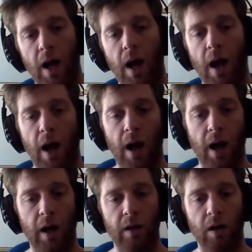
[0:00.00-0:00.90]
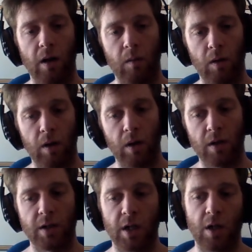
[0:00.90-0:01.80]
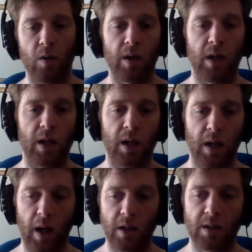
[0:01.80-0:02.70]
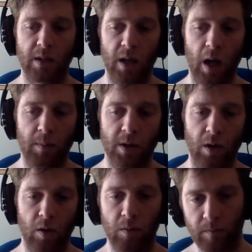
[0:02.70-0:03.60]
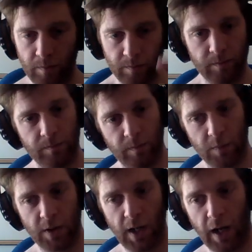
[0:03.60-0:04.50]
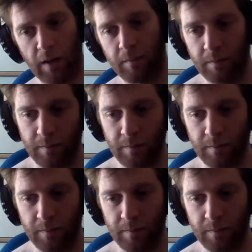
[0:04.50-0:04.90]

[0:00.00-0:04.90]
and I'll see you in the next episode. See you later.